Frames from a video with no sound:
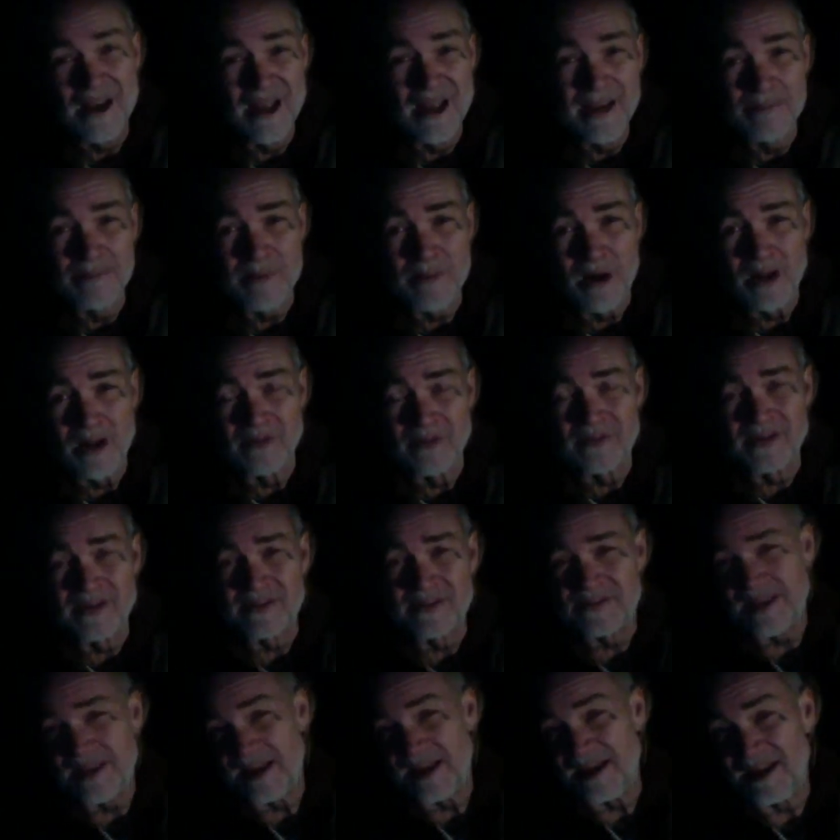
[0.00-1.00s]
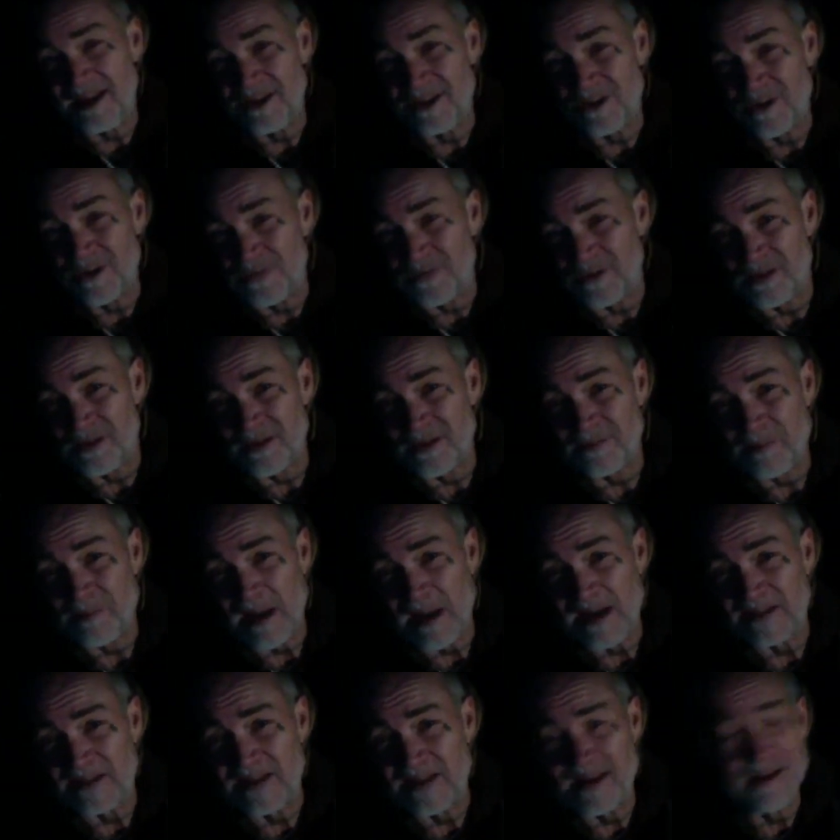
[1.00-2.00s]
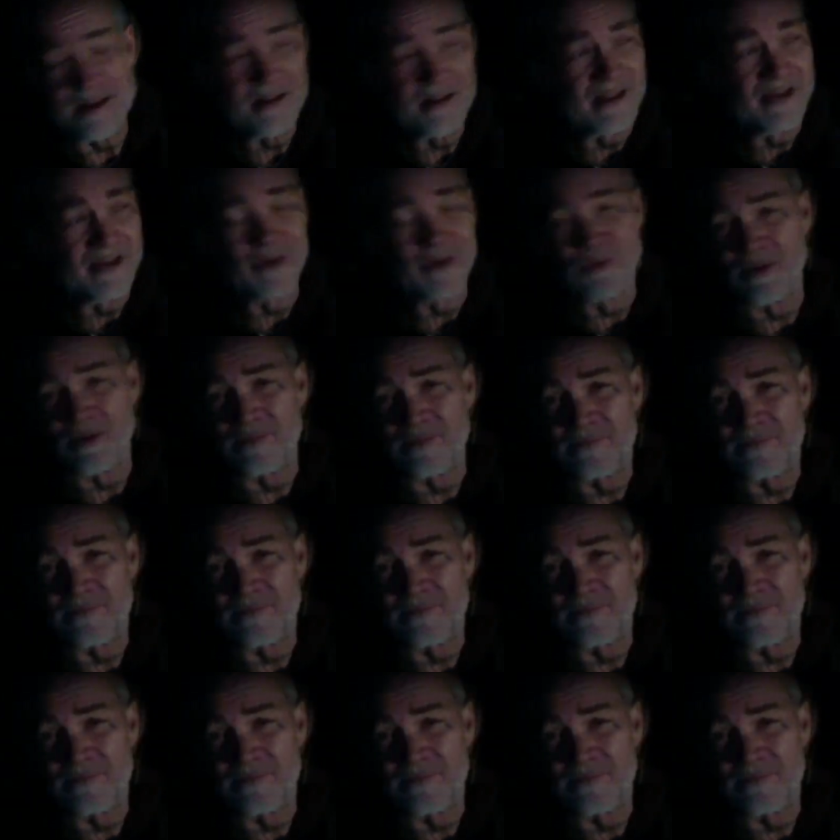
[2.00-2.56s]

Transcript: like politics then either? If you lived back then you were a